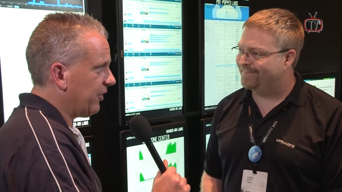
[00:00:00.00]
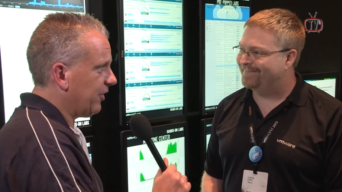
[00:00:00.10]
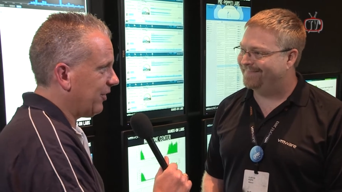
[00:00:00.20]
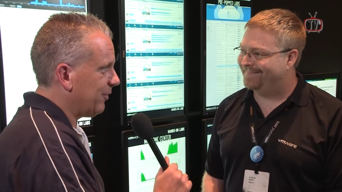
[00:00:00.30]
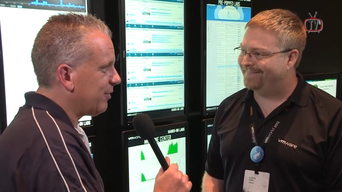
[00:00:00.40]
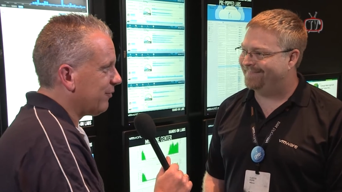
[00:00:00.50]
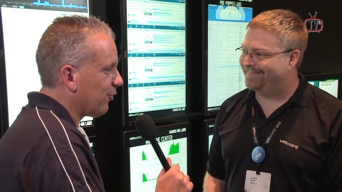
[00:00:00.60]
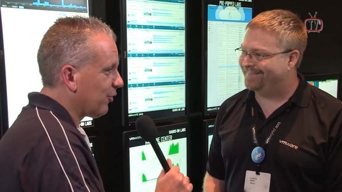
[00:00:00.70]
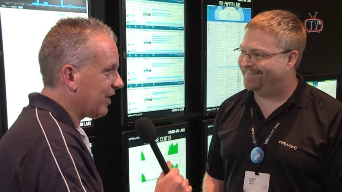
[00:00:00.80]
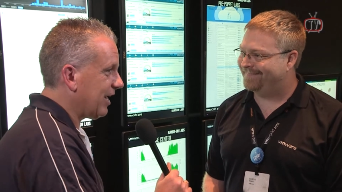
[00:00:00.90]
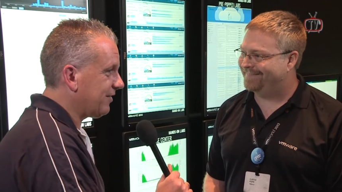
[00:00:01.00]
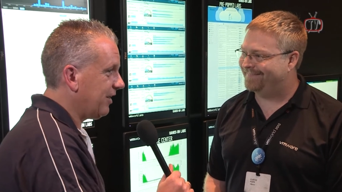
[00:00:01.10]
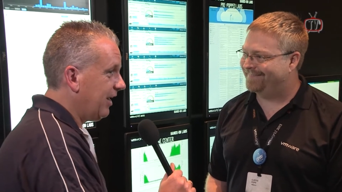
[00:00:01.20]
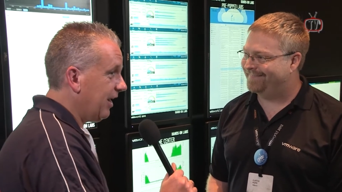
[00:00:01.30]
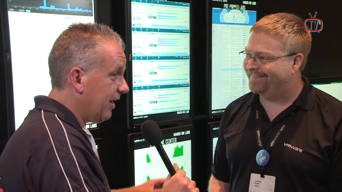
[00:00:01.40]
Speaker 1: uh, before that.
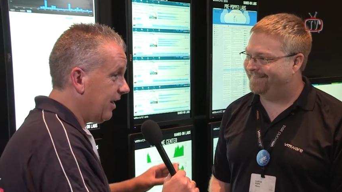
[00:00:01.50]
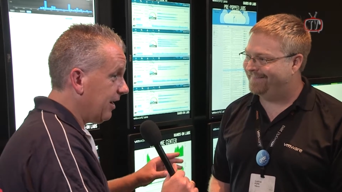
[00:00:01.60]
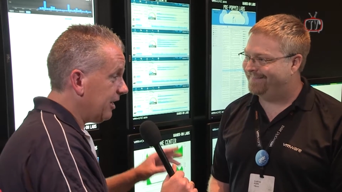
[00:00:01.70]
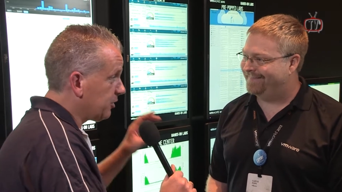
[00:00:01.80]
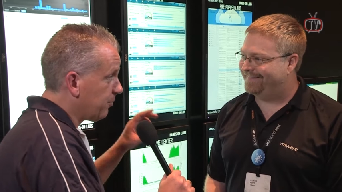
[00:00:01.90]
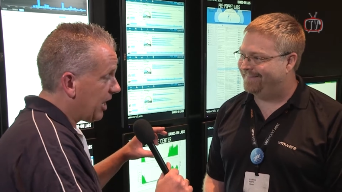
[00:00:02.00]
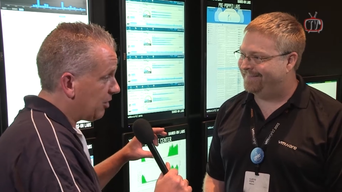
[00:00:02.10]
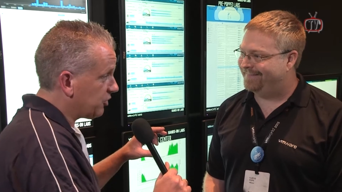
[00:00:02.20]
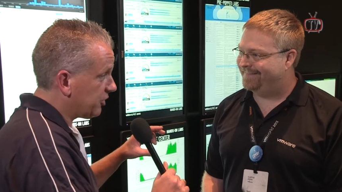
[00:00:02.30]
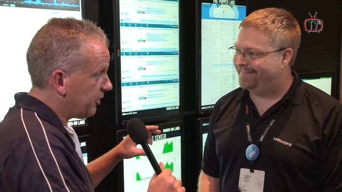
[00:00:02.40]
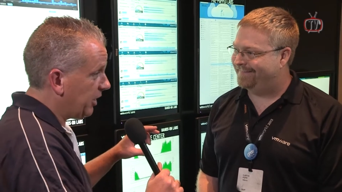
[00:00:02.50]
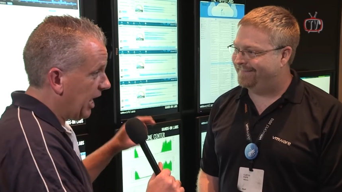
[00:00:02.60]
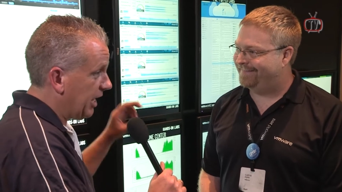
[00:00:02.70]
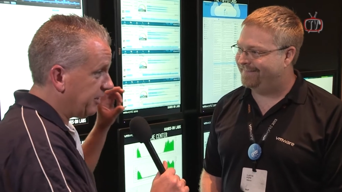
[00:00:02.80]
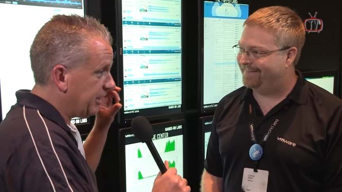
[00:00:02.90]
Uh, it's a browser,
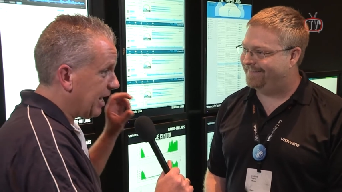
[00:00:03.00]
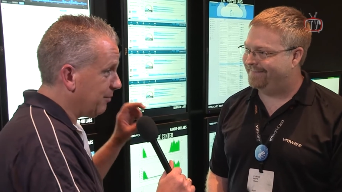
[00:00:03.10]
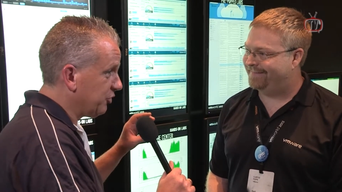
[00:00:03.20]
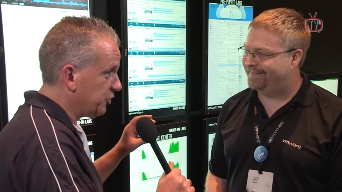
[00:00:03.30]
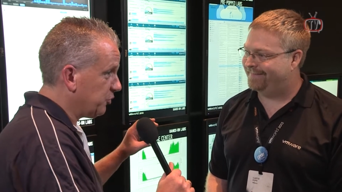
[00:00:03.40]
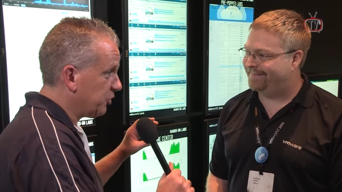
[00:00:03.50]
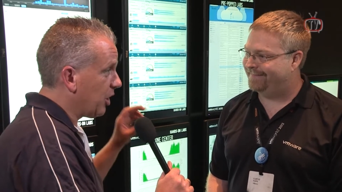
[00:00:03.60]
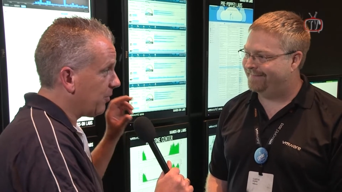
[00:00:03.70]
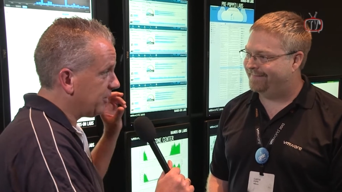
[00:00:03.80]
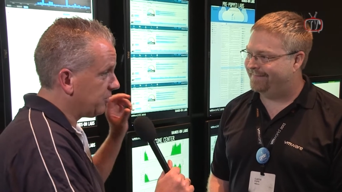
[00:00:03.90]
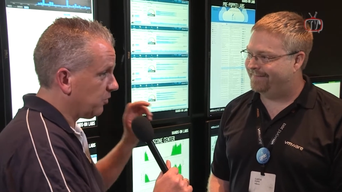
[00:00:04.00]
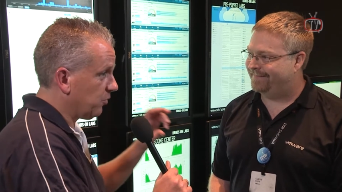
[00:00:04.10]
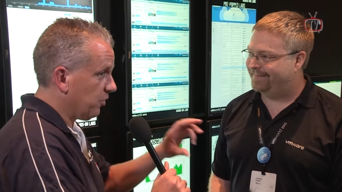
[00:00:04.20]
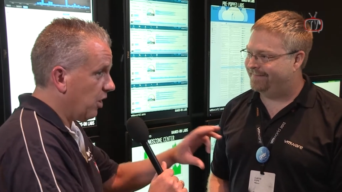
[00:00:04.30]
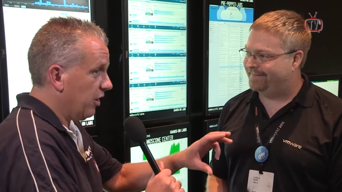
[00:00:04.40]
it enables you to go into
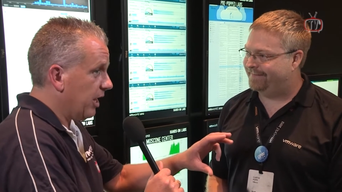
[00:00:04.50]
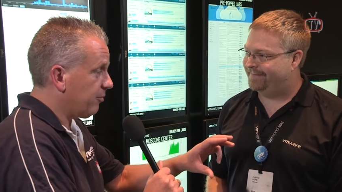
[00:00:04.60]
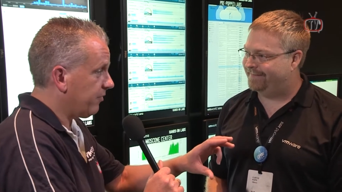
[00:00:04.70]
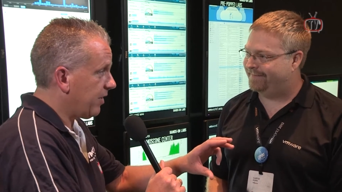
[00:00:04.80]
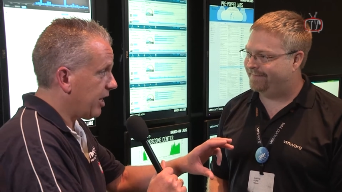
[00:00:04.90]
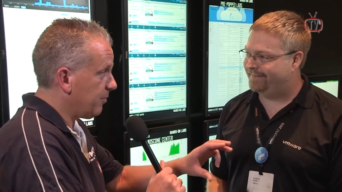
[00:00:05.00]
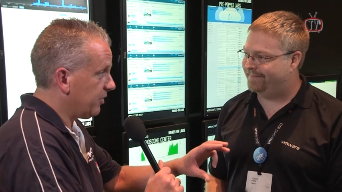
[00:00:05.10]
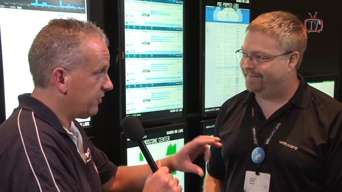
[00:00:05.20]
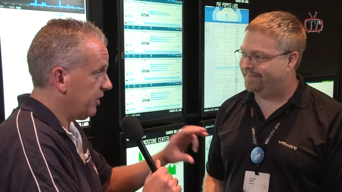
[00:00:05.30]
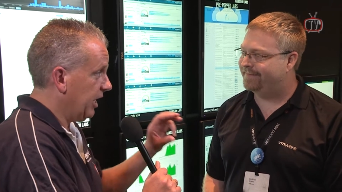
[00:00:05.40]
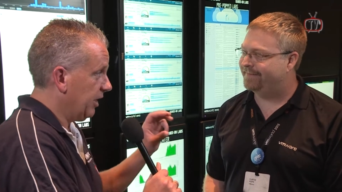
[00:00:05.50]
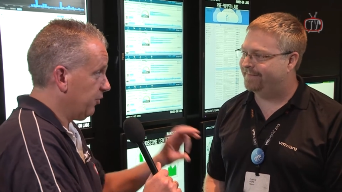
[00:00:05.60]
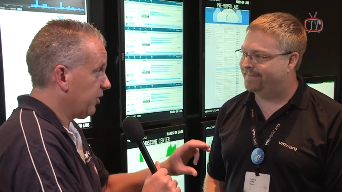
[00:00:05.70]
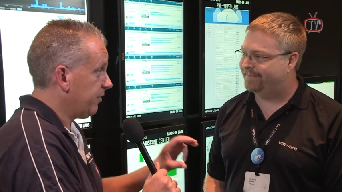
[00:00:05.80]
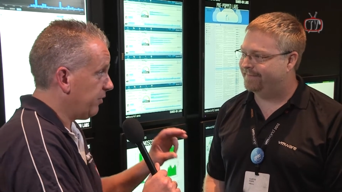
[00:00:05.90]
a lab environment, it will
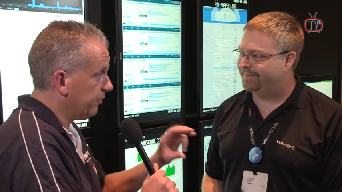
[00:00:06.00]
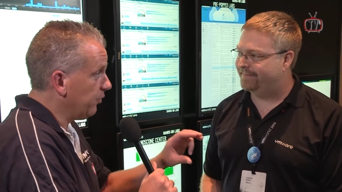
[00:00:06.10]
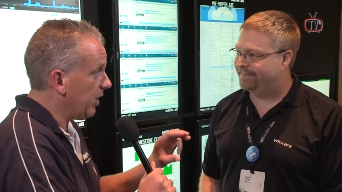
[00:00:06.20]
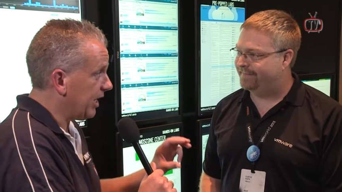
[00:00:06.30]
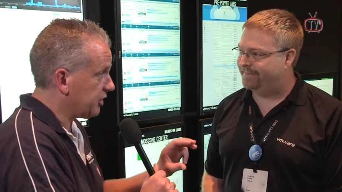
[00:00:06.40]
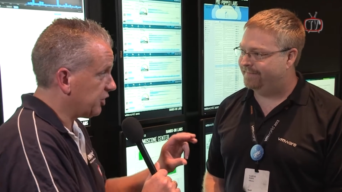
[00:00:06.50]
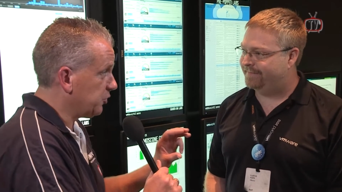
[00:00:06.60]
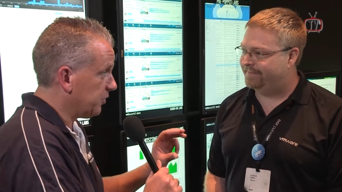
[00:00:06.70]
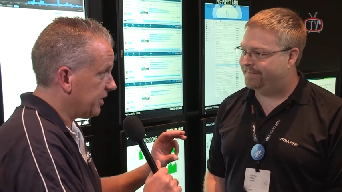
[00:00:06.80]
give you full access to a